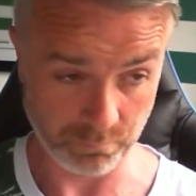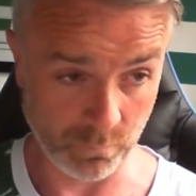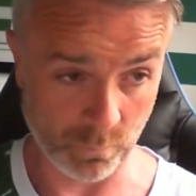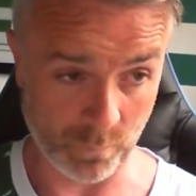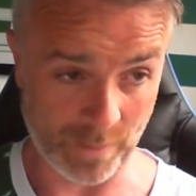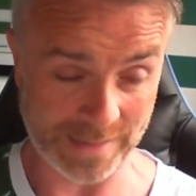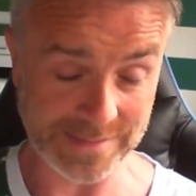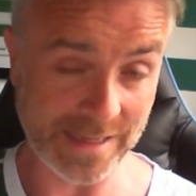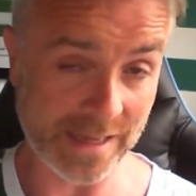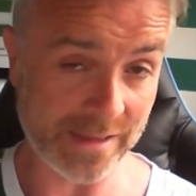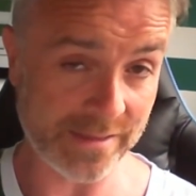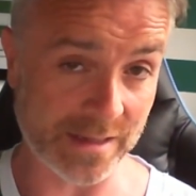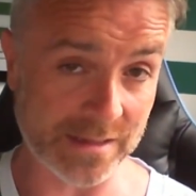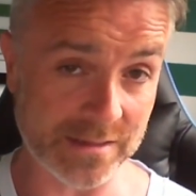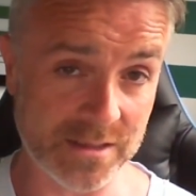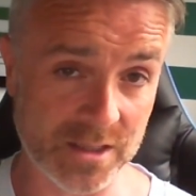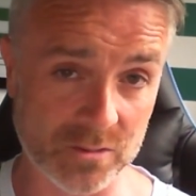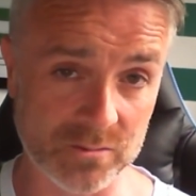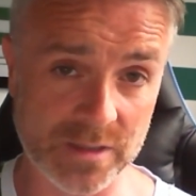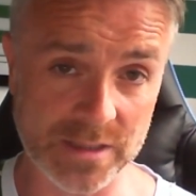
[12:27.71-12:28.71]
Why do I think
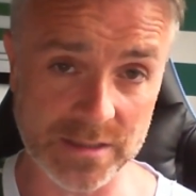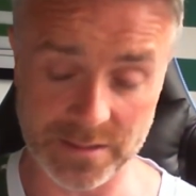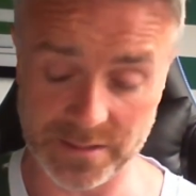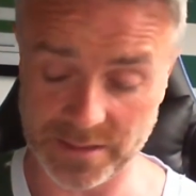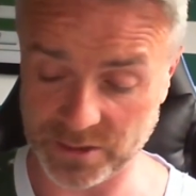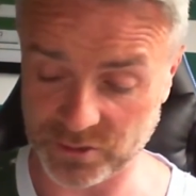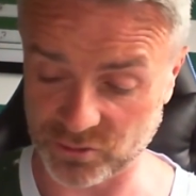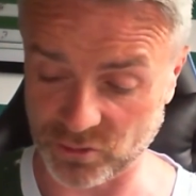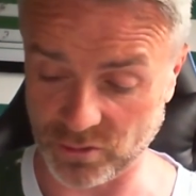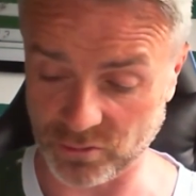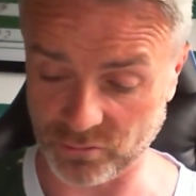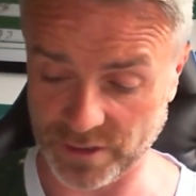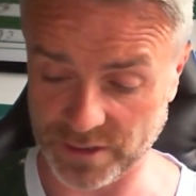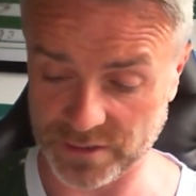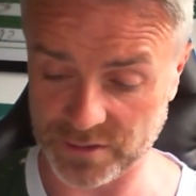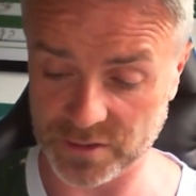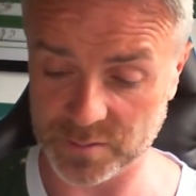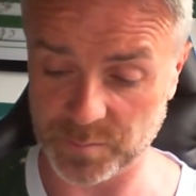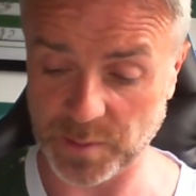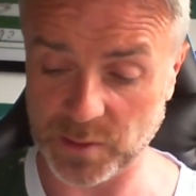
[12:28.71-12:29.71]
Celtic need a strong Rangers?